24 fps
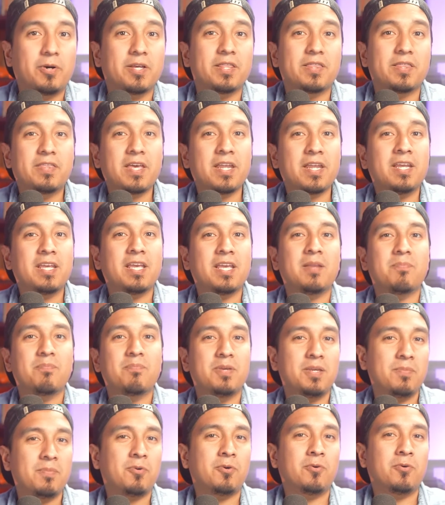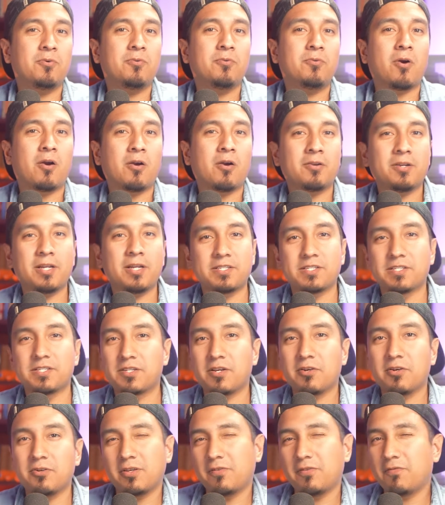But then again, people who aren't
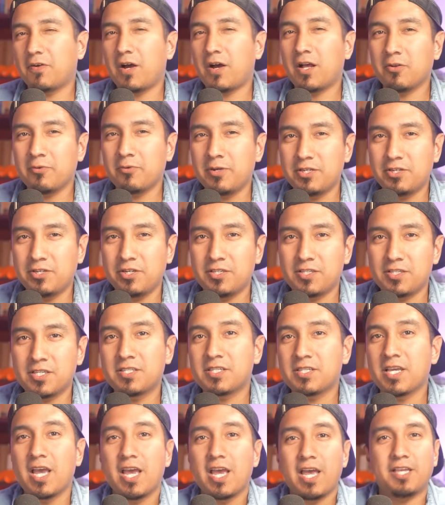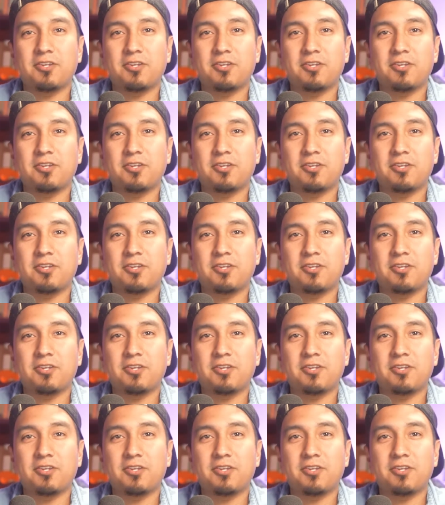necessarily following Jesus